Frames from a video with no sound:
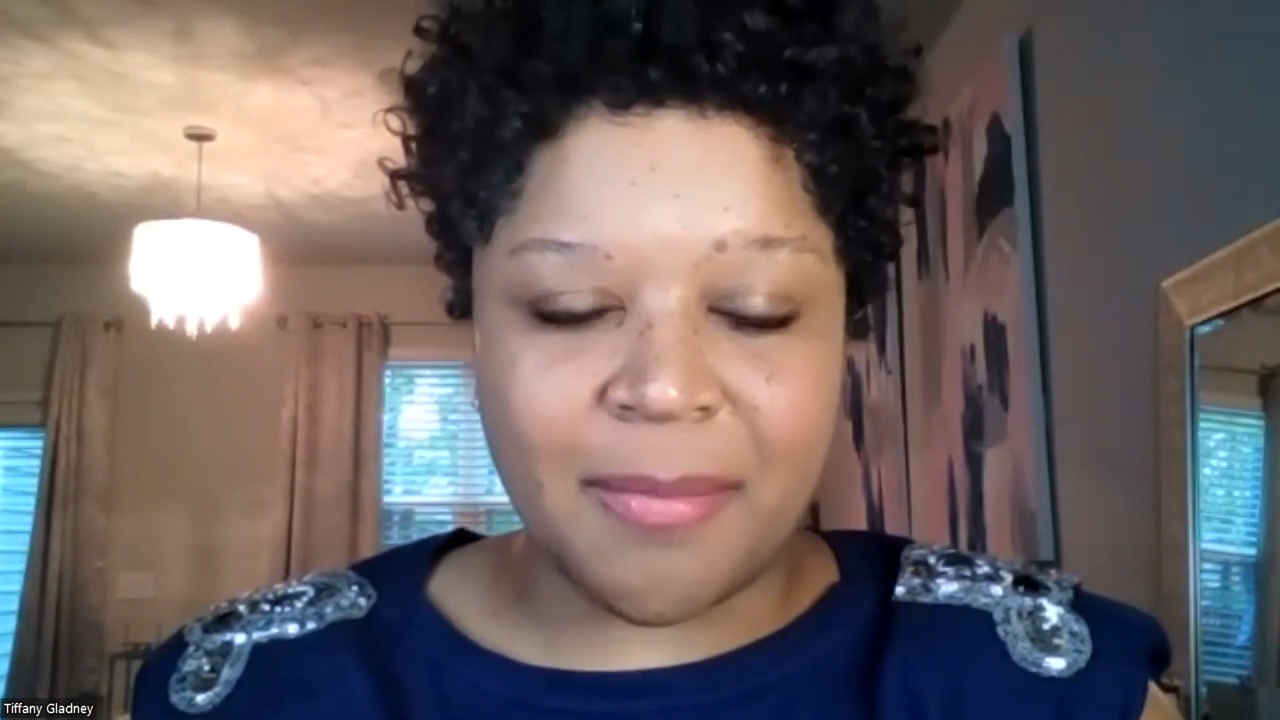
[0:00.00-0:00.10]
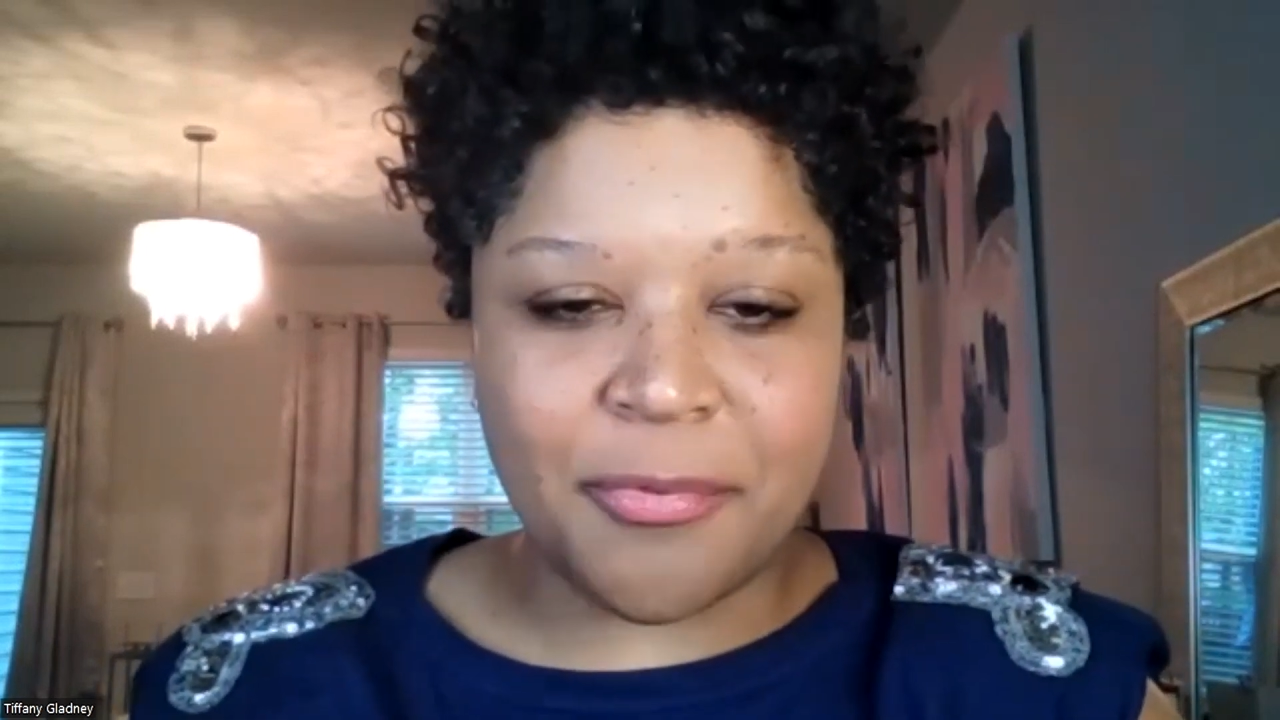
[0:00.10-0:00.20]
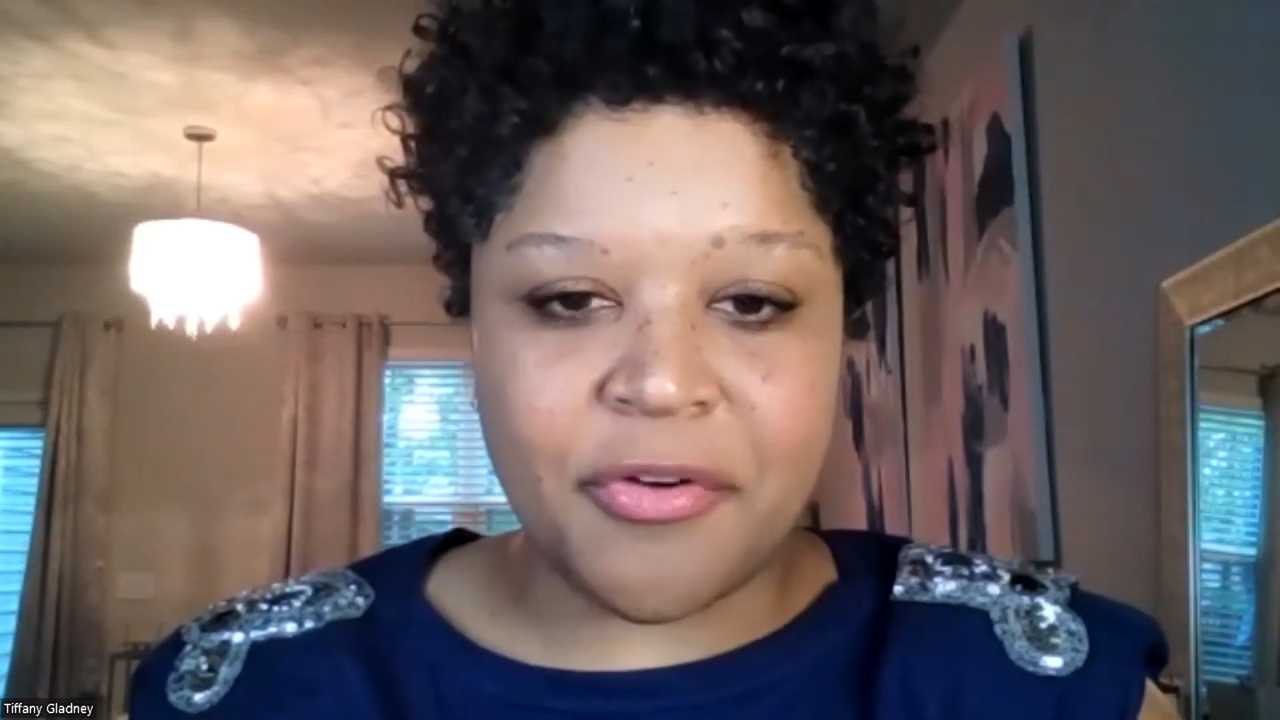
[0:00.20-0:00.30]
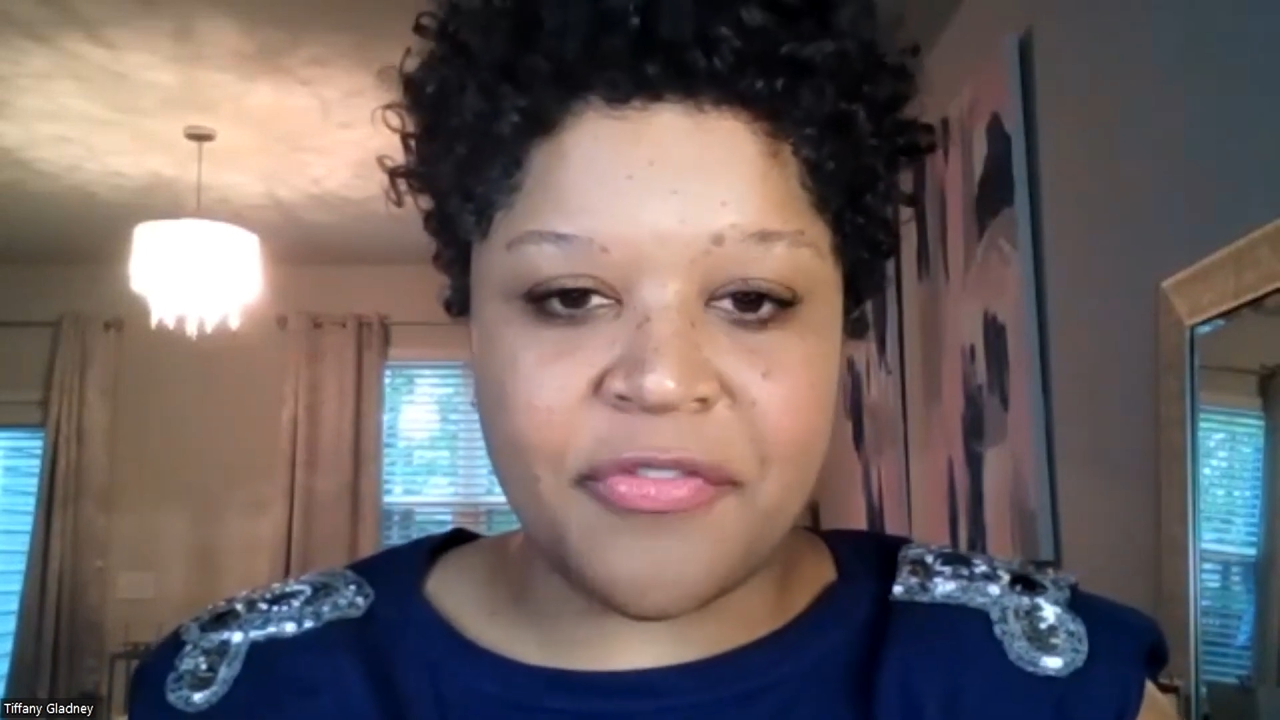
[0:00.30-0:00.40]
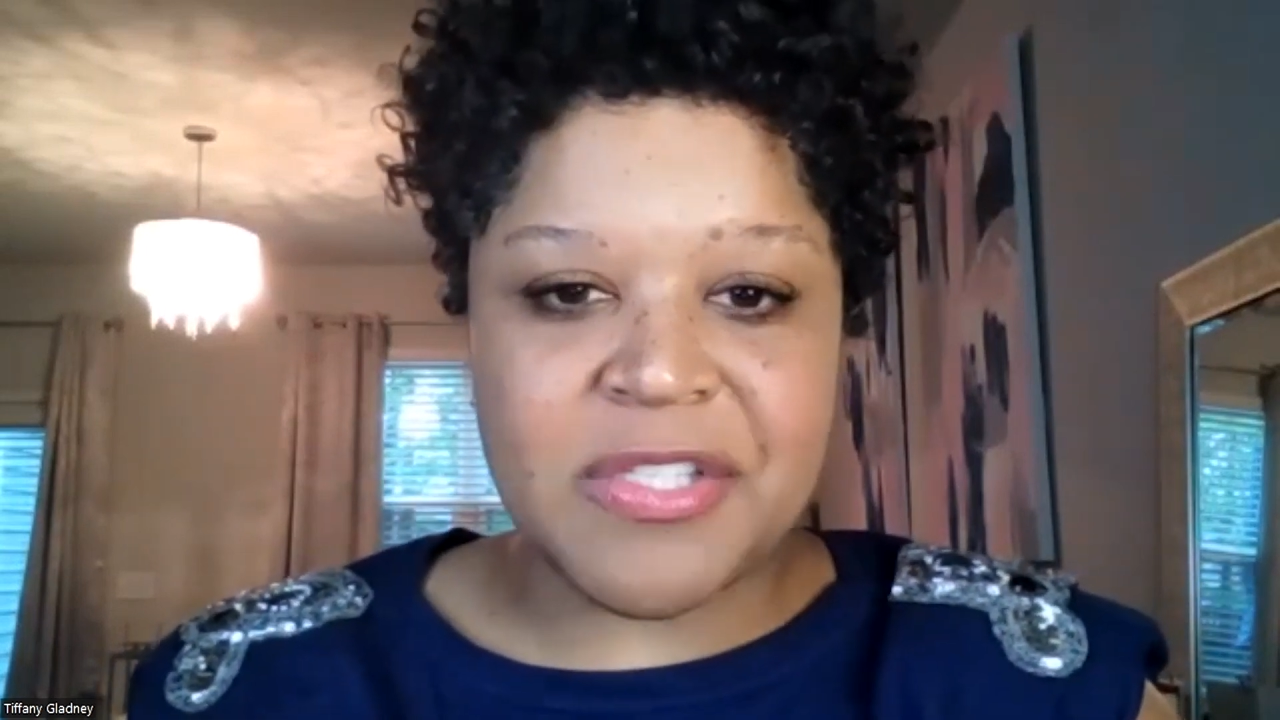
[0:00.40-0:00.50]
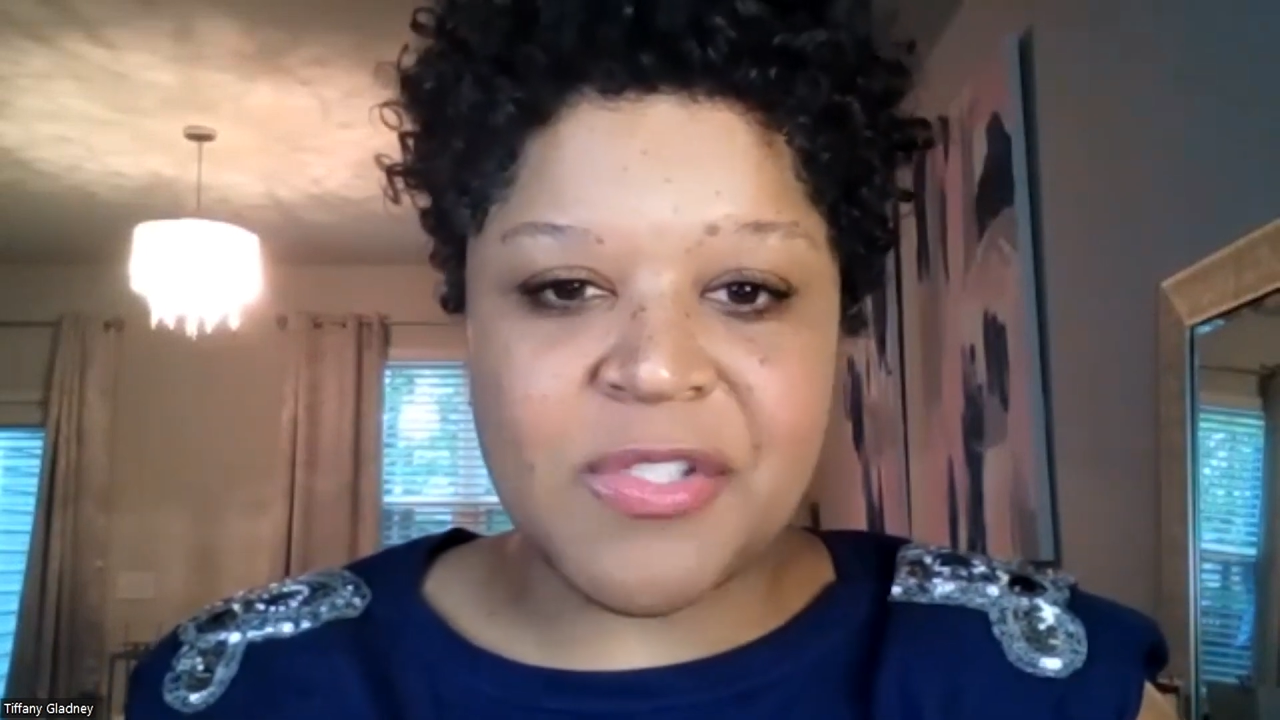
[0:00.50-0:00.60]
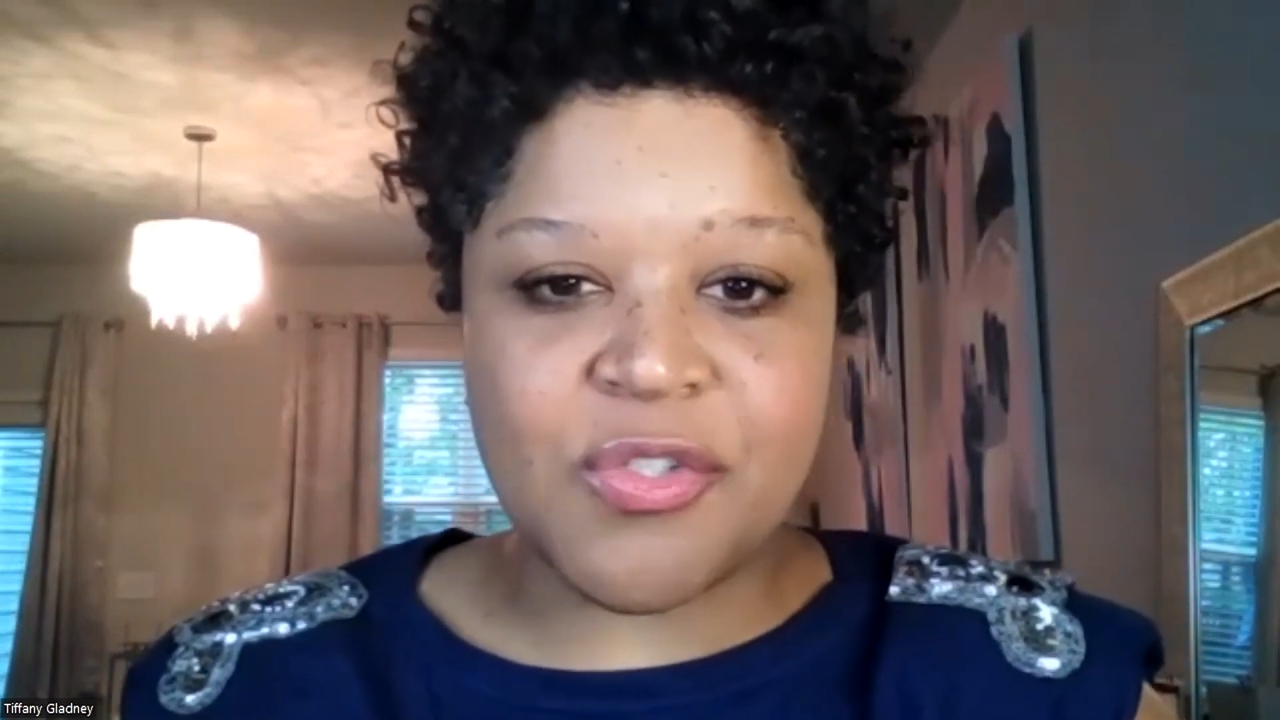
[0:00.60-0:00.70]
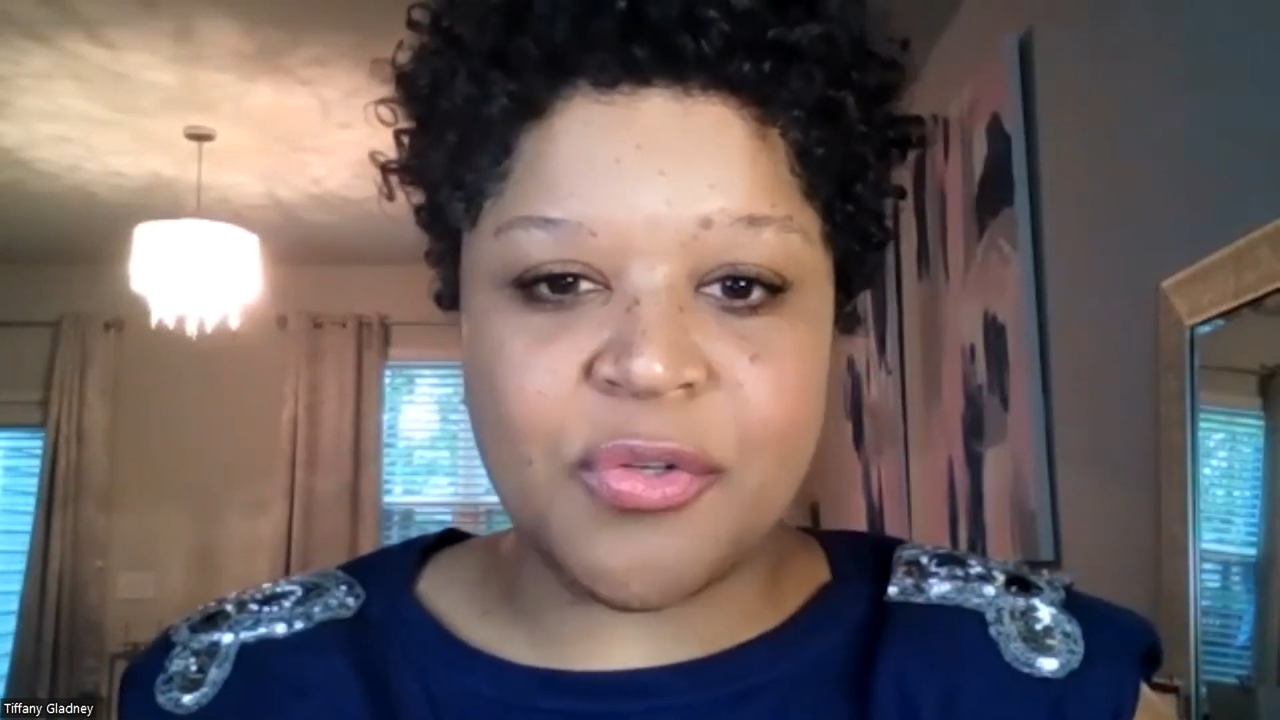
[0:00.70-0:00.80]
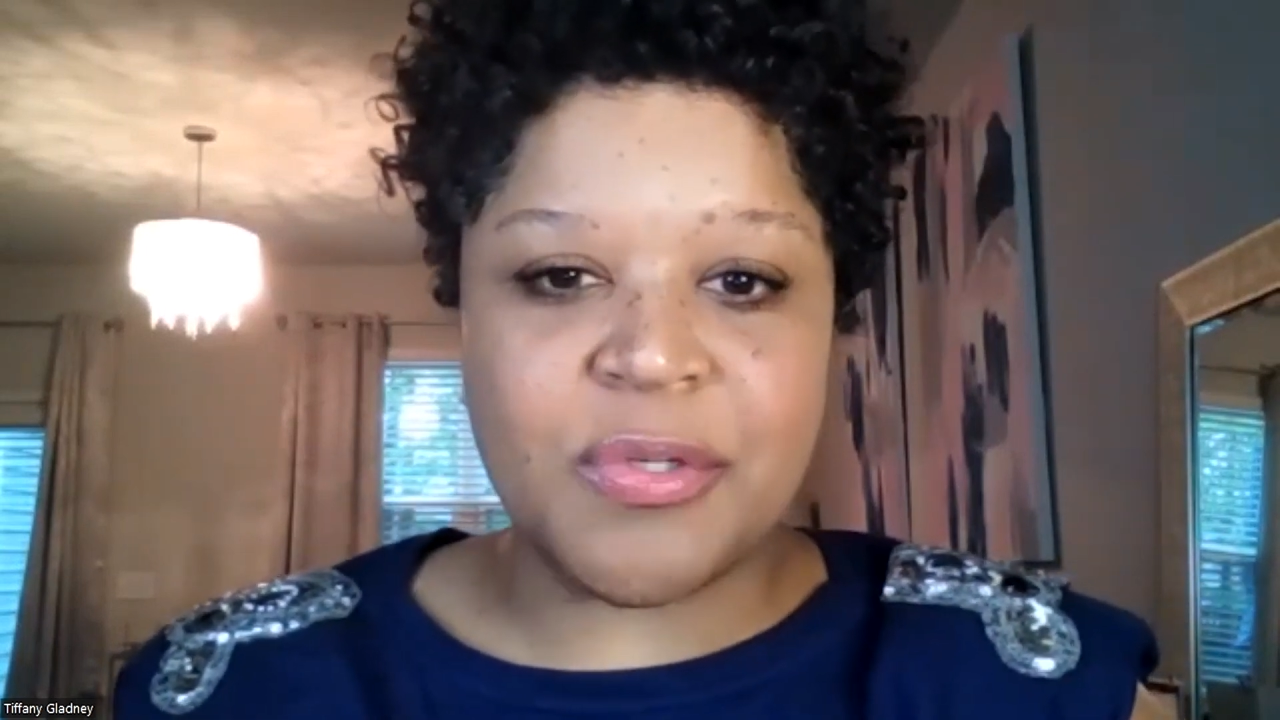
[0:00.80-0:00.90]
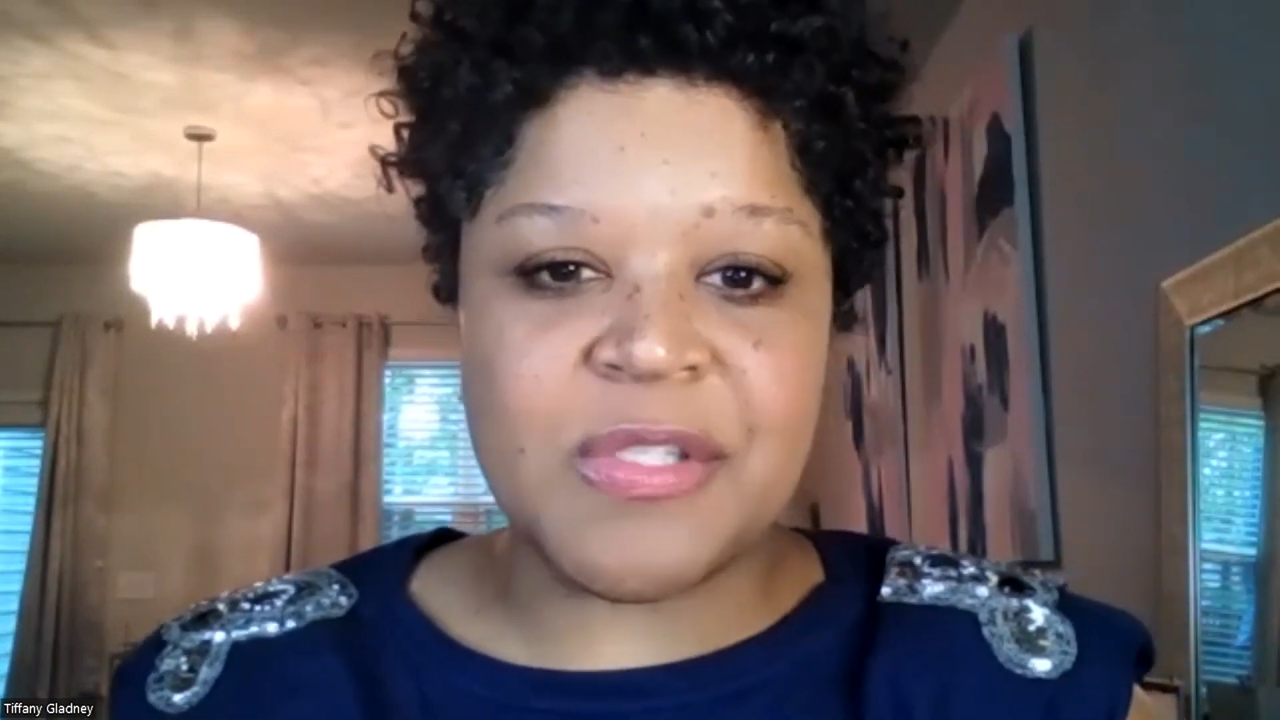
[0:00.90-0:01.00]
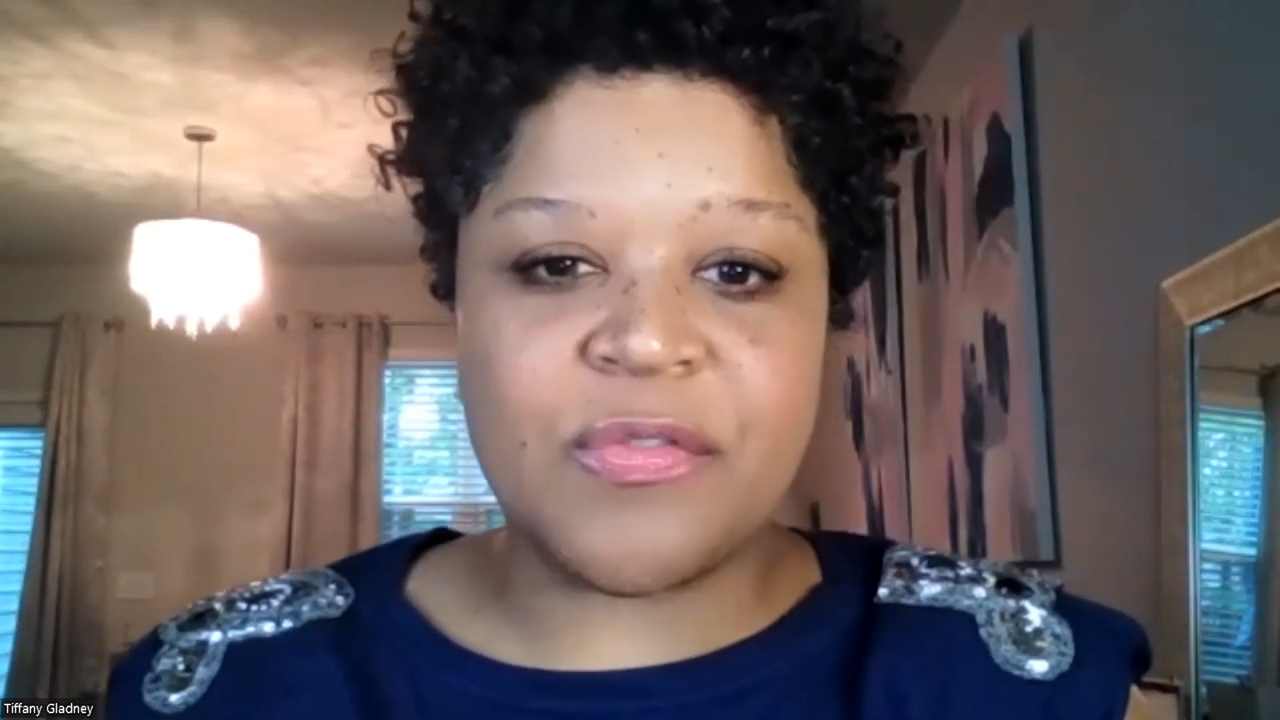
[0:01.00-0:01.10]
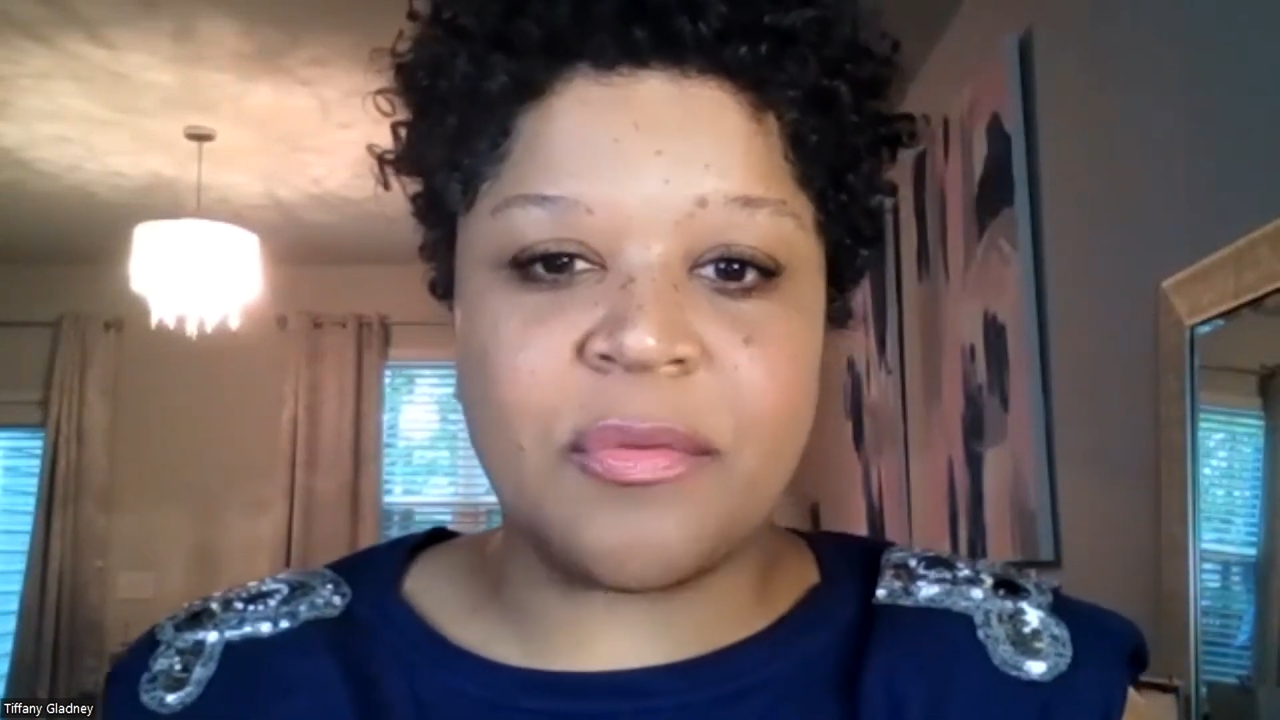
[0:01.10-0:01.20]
Prevent Students